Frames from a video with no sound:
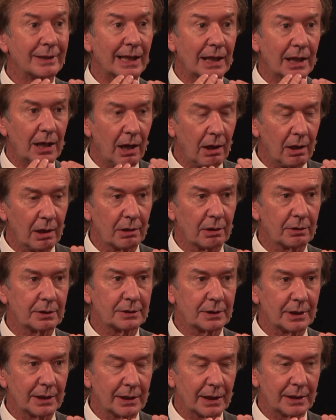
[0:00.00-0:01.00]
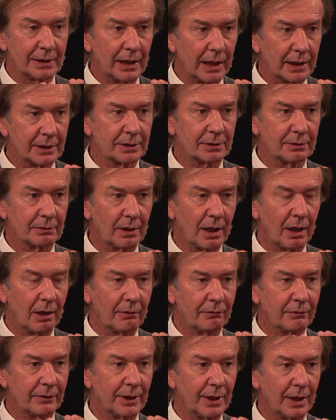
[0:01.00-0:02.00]
the colors and the texture
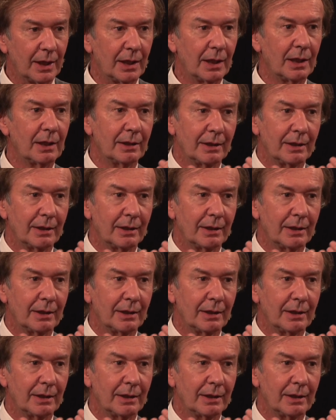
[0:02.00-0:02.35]
of the,